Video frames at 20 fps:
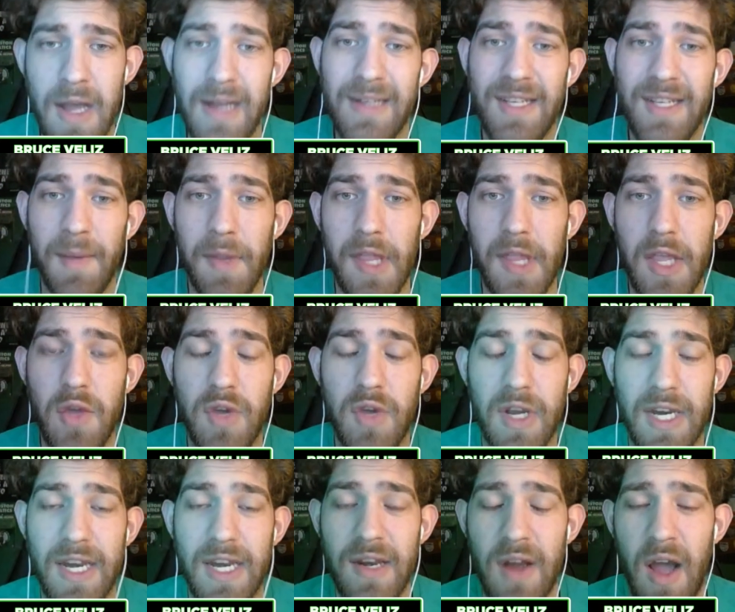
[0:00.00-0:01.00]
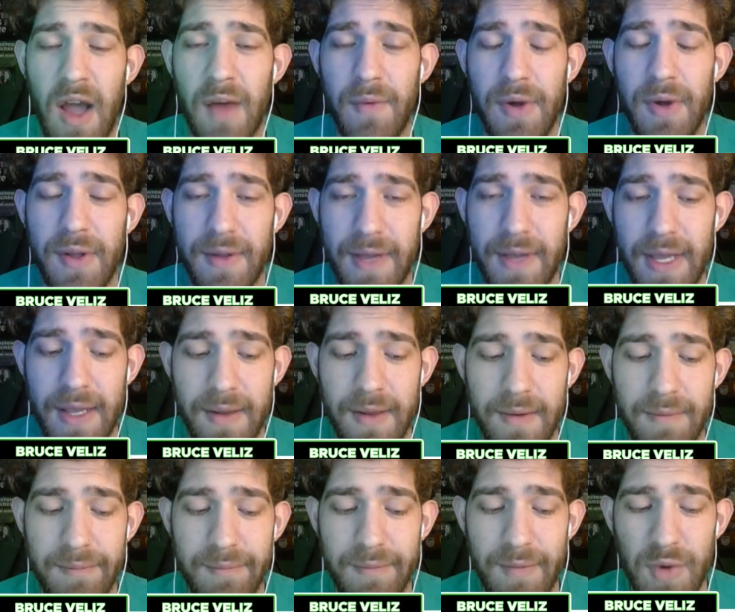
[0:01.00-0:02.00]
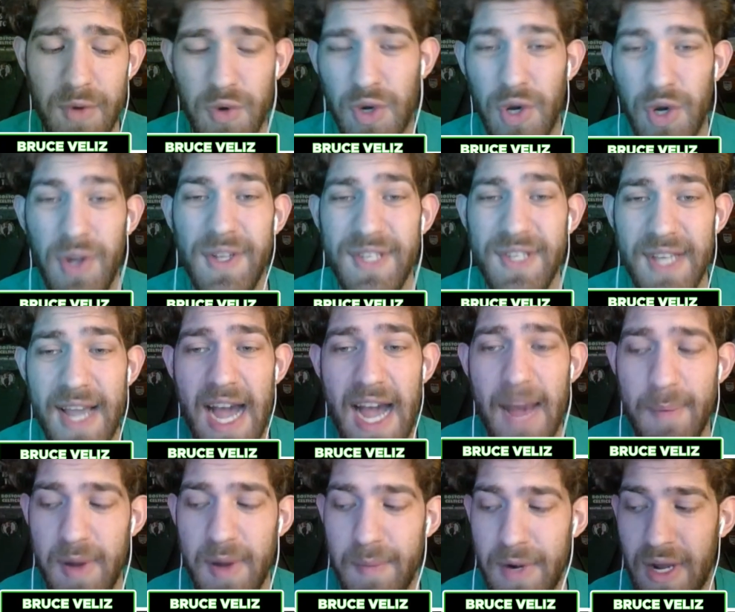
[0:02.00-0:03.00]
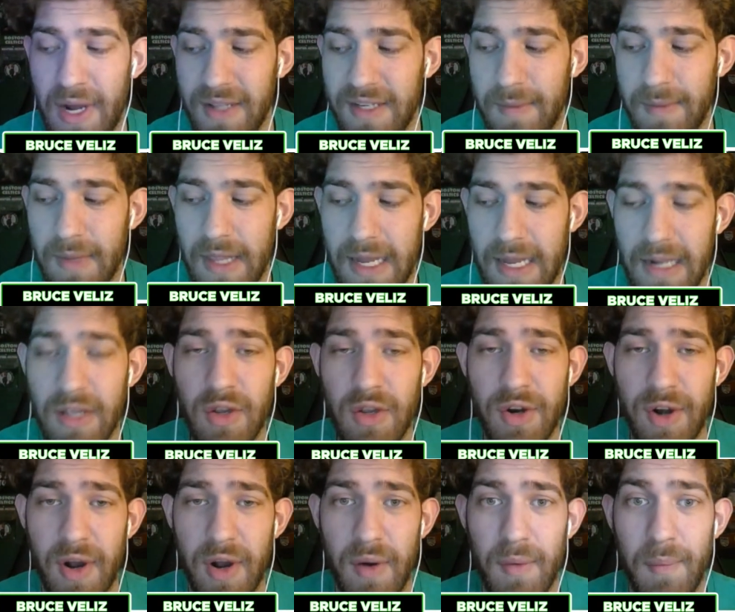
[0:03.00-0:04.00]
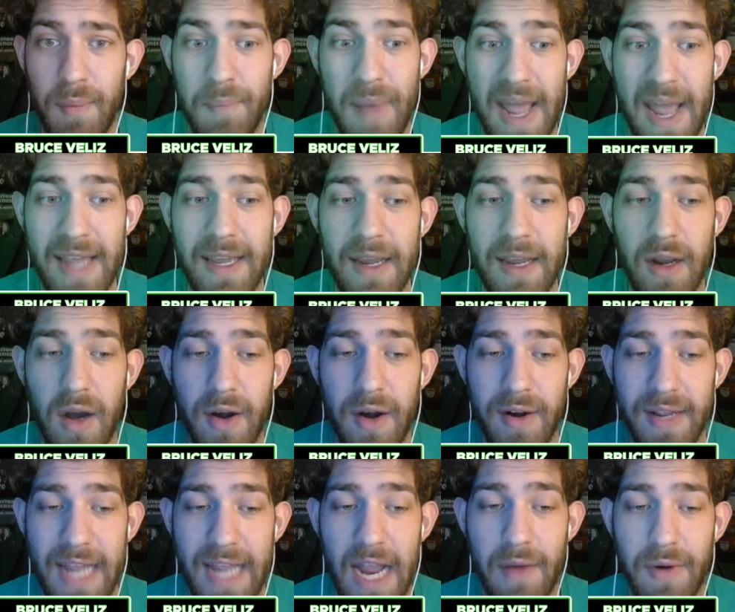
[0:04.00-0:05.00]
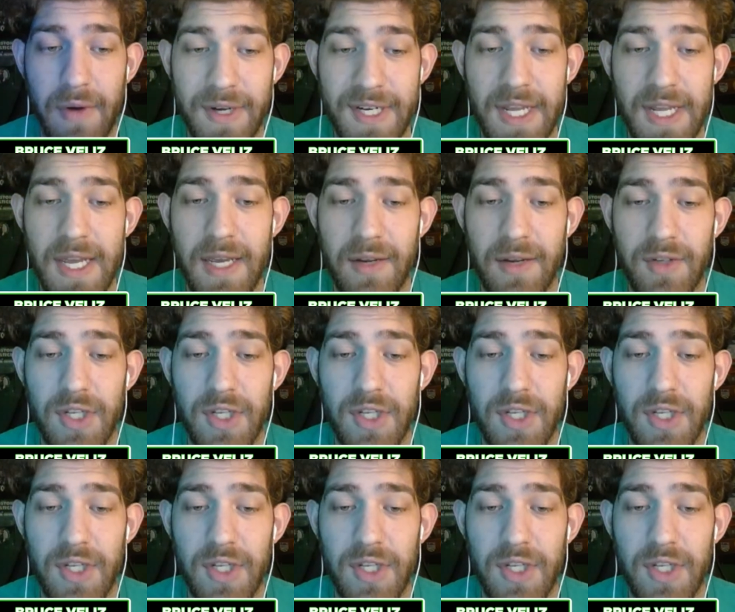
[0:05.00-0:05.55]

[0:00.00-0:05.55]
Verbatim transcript: something that you could not really, you could see happen, but not something that, you know, banking on or guaranteeing.